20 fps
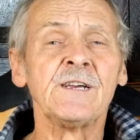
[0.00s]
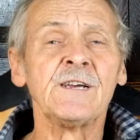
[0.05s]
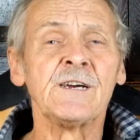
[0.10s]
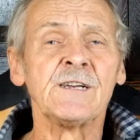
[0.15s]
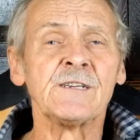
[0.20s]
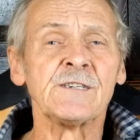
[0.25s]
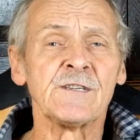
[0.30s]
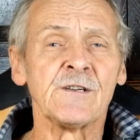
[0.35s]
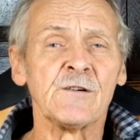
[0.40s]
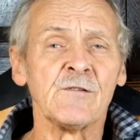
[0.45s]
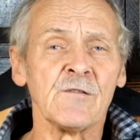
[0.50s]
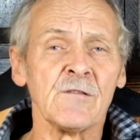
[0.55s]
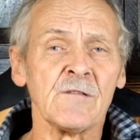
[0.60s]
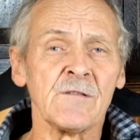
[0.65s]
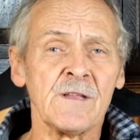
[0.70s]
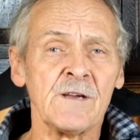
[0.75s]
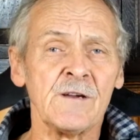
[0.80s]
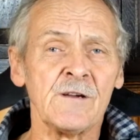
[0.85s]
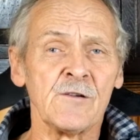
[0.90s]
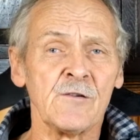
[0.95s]
until
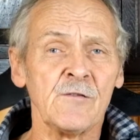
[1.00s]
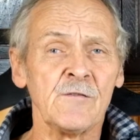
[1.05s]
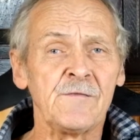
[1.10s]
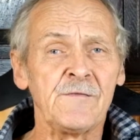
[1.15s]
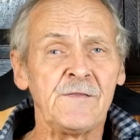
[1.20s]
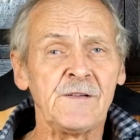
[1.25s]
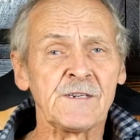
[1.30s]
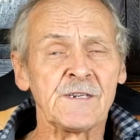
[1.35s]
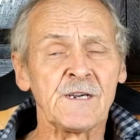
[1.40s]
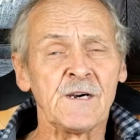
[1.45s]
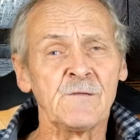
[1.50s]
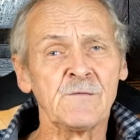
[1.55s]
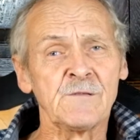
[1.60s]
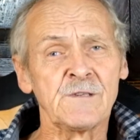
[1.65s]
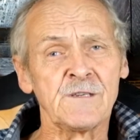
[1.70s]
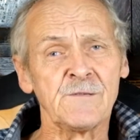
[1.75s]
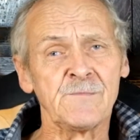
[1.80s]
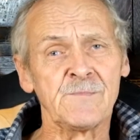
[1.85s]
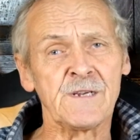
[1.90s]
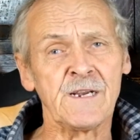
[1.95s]
a good fit up
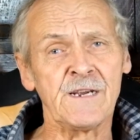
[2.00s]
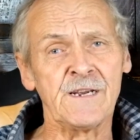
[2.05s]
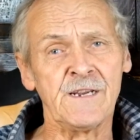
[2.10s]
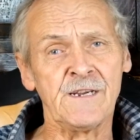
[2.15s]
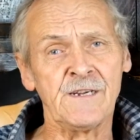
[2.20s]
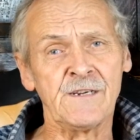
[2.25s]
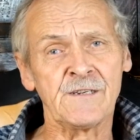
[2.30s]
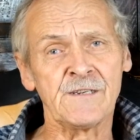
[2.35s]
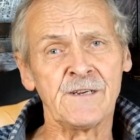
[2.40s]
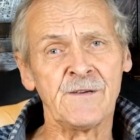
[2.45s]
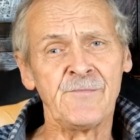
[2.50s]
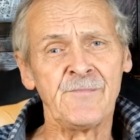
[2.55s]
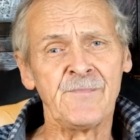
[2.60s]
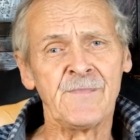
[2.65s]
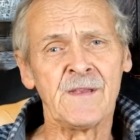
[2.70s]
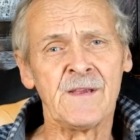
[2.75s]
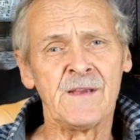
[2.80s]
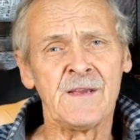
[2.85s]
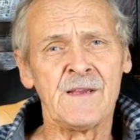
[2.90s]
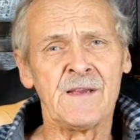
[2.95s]
was obtained.
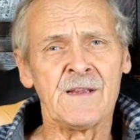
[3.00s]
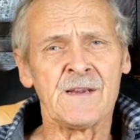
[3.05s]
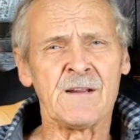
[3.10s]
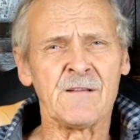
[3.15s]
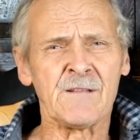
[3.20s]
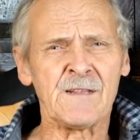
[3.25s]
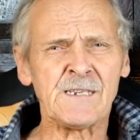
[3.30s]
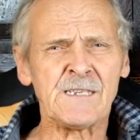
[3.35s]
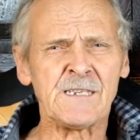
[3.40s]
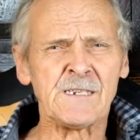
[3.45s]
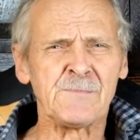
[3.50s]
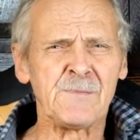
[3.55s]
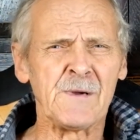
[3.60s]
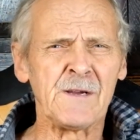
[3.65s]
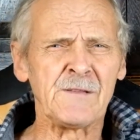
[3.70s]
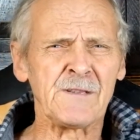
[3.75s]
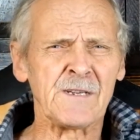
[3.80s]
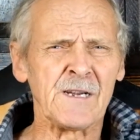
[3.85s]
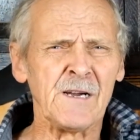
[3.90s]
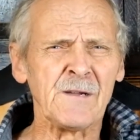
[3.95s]
Now this is
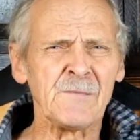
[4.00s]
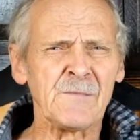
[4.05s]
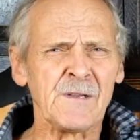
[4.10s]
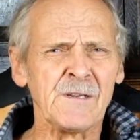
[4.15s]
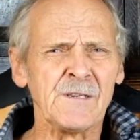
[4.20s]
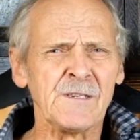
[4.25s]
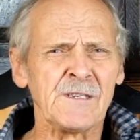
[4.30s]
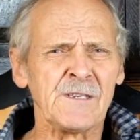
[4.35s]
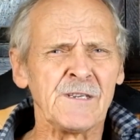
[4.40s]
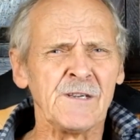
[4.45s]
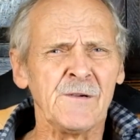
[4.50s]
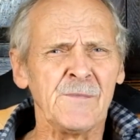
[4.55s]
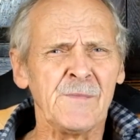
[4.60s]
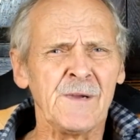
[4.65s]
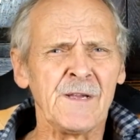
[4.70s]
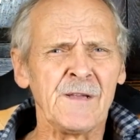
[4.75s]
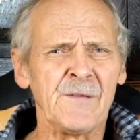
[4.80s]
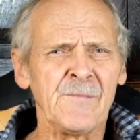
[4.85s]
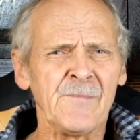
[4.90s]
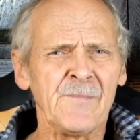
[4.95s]
both time
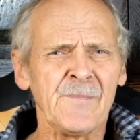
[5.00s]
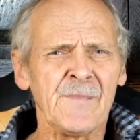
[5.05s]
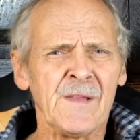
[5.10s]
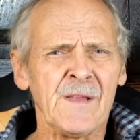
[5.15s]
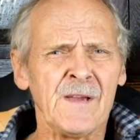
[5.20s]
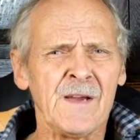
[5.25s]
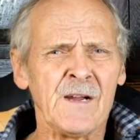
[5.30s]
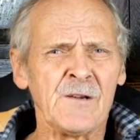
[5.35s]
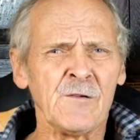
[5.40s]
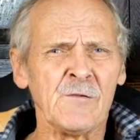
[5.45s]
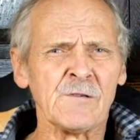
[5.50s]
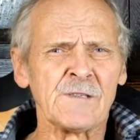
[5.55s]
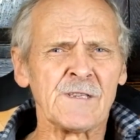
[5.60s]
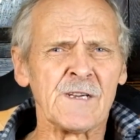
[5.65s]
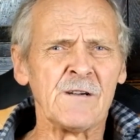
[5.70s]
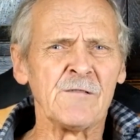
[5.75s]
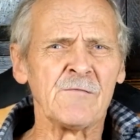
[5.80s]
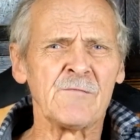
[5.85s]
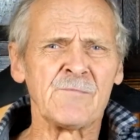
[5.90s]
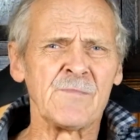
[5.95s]
consuming and
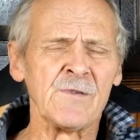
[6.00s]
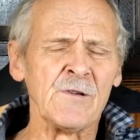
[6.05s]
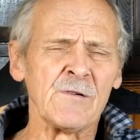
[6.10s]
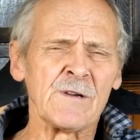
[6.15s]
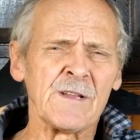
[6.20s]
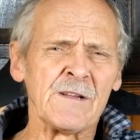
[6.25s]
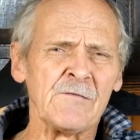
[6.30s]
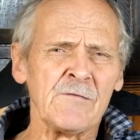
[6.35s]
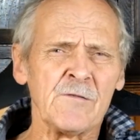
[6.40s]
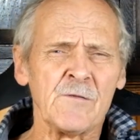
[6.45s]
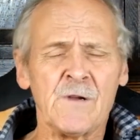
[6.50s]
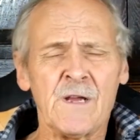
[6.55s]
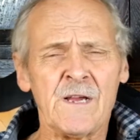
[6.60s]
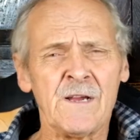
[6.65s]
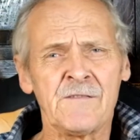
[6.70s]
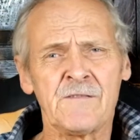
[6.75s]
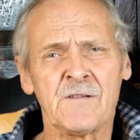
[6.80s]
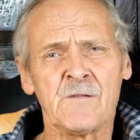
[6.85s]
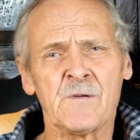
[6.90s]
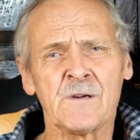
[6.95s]
also not
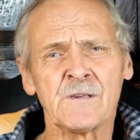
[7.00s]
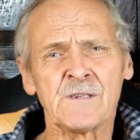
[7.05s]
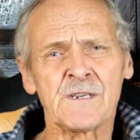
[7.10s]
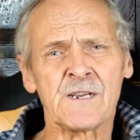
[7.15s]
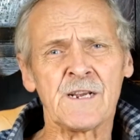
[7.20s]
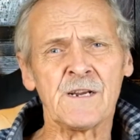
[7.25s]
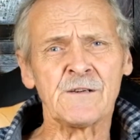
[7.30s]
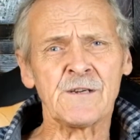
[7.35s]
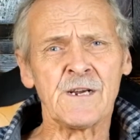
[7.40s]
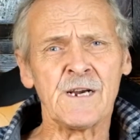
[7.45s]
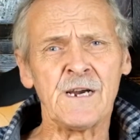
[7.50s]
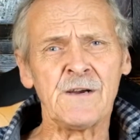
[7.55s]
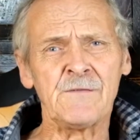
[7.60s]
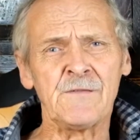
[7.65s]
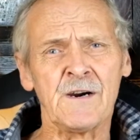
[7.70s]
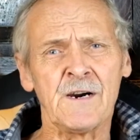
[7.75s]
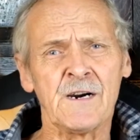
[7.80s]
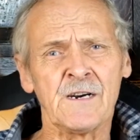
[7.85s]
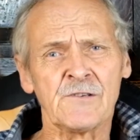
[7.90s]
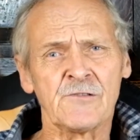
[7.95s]
everyone's going to have
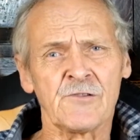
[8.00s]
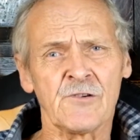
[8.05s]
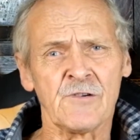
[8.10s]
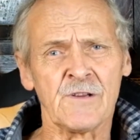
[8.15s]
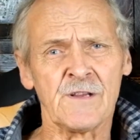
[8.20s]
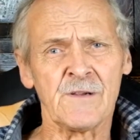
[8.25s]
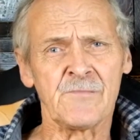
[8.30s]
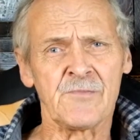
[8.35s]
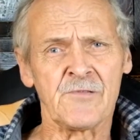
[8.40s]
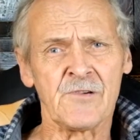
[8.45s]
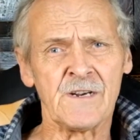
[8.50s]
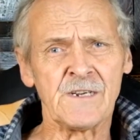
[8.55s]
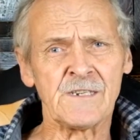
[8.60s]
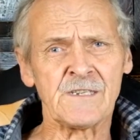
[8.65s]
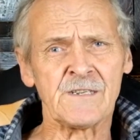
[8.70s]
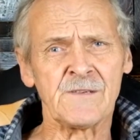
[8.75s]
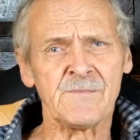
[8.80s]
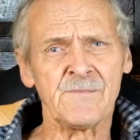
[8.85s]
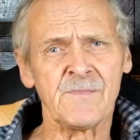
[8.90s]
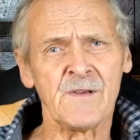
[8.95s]
a hydraulic
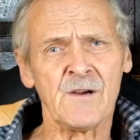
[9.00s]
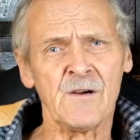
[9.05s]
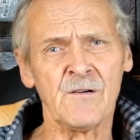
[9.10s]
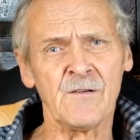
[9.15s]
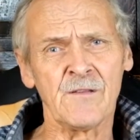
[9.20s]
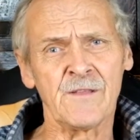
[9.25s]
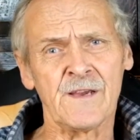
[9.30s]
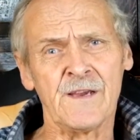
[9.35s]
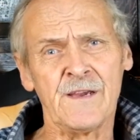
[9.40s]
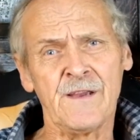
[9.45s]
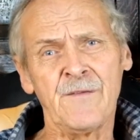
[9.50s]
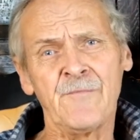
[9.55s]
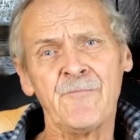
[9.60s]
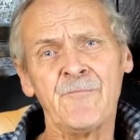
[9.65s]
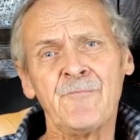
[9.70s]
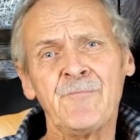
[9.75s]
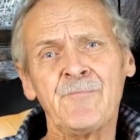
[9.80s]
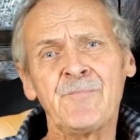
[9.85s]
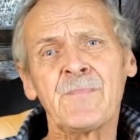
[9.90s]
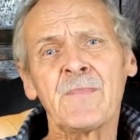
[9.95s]
press, are they?
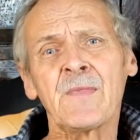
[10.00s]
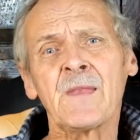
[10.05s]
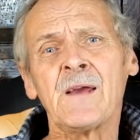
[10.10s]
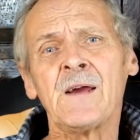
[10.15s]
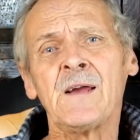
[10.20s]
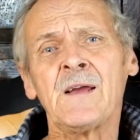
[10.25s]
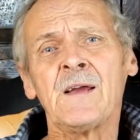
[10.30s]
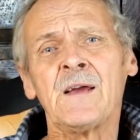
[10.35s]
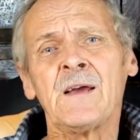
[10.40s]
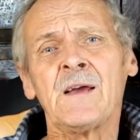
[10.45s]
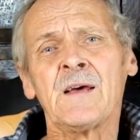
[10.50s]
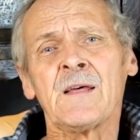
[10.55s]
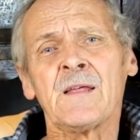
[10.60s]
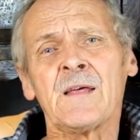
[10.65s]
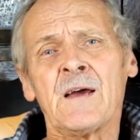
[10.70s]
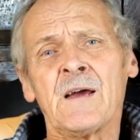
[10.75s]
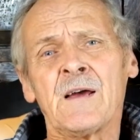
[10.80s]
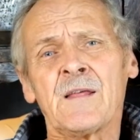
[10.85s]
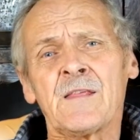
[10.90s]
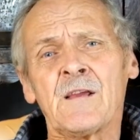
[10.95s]

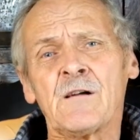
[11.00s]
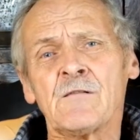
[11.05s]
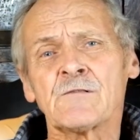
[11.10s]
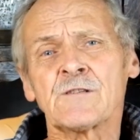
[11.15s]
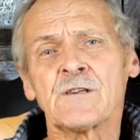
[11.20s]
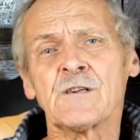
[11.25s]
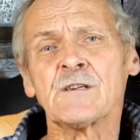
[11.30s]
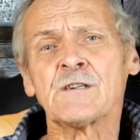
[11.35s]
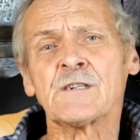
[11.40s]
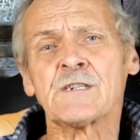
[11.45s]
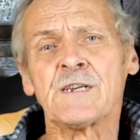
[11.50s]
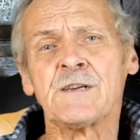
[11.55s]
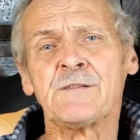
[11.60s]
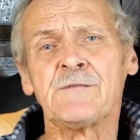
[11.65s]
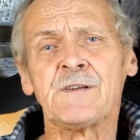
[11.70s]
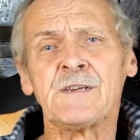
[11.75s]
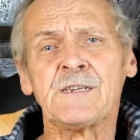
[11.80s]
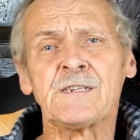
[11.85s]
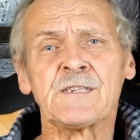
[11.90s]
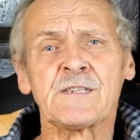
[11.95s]
The alternative
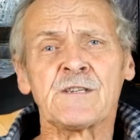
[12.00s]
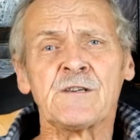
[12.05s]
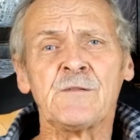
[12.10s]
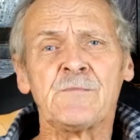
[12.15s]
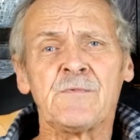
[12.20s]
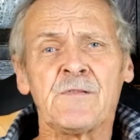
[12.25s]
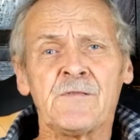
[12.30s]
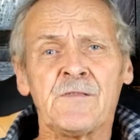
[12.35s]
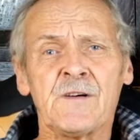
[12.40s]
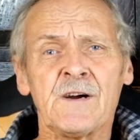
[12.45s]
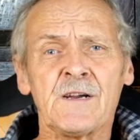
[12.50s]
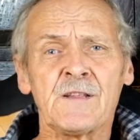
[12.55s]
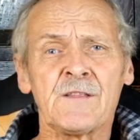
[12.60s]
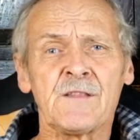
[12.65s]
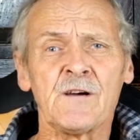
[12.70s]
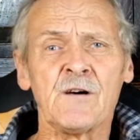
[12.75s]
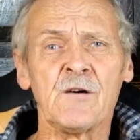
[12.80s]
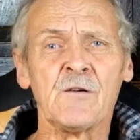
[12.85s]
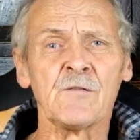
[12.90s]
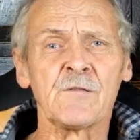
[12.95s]
is to provide
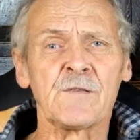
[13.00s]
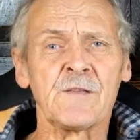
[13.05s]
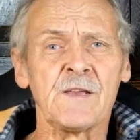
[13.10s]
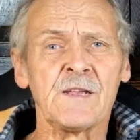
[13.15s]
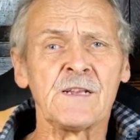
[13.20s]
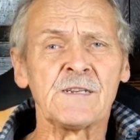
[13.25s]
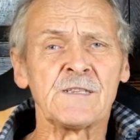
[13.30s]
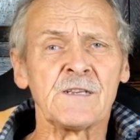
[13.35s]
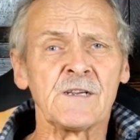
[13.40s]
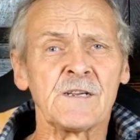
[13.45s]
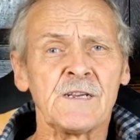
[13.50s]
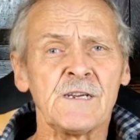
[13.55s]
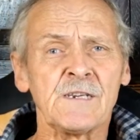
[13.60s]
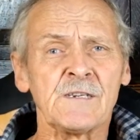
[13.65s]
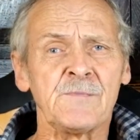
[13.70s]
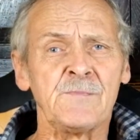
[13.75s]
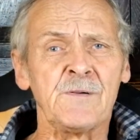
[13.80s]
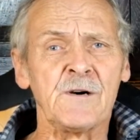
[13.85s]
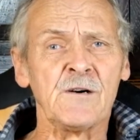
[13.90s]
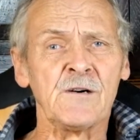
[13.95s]
the whole thing, so
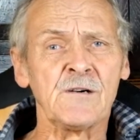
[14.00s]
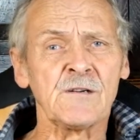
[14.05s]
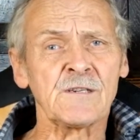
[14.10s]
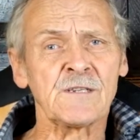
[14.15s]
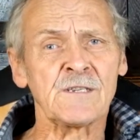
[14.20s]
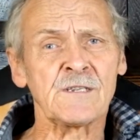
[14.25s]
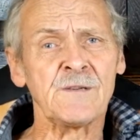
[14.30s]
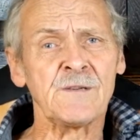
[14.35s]
kit parts.